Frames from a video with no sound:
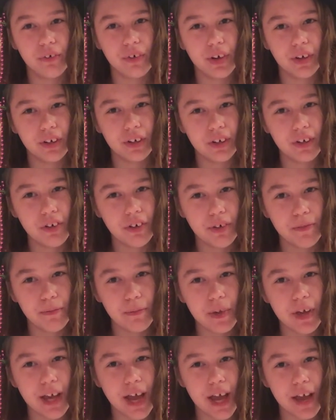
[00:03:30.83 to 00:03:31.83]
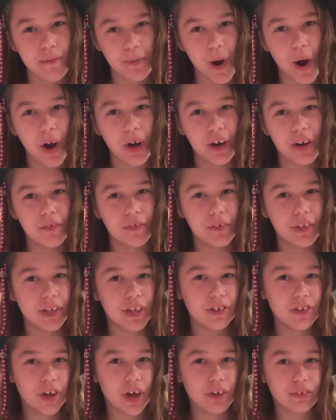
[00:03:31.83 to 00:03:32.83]
where you can be a part of the
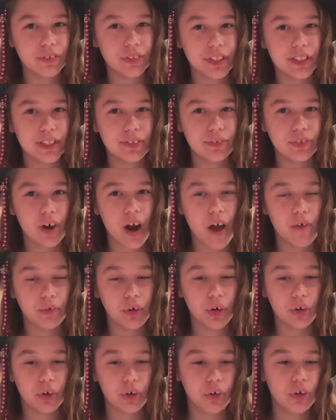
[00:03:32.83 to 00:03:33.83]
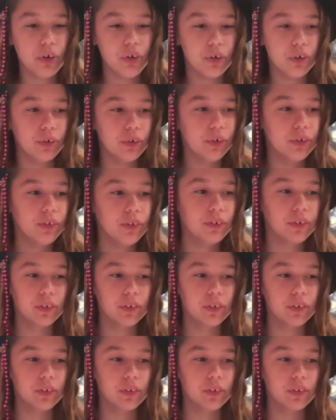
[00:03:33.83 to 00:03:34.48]
CuteDolphins Forever crew,